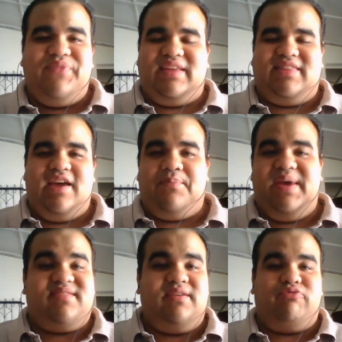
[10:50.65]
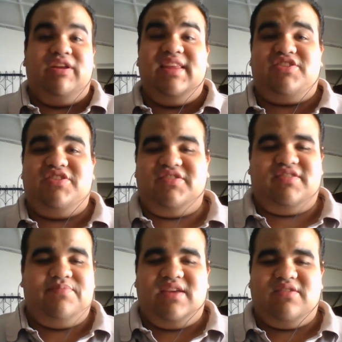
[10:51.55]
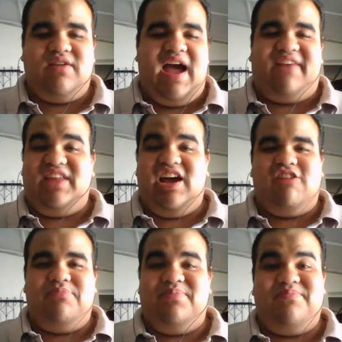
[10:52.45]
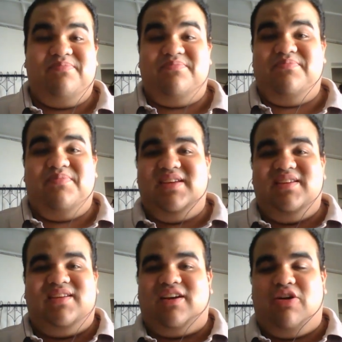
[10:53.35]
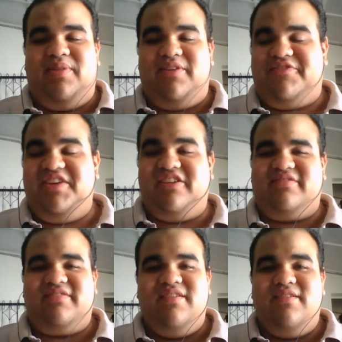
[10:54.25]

Like the amazing relationship that you have now in a couple of years,